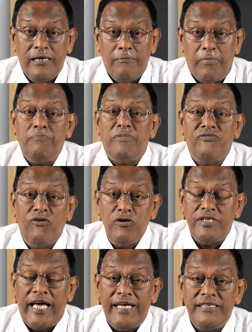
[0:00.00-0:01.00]
But before
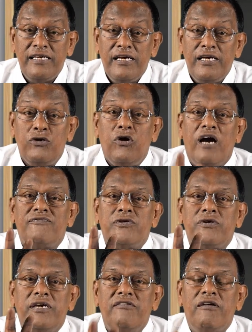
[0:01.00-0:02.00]
that, you have to
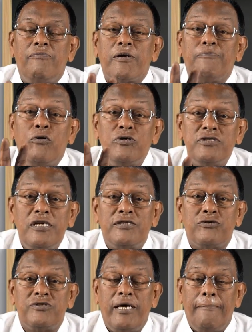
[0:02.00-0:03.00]
give a proposal
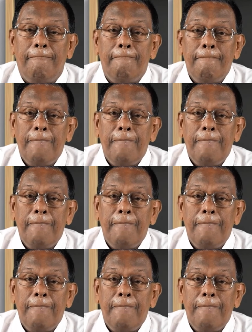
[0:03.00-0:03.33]
to them.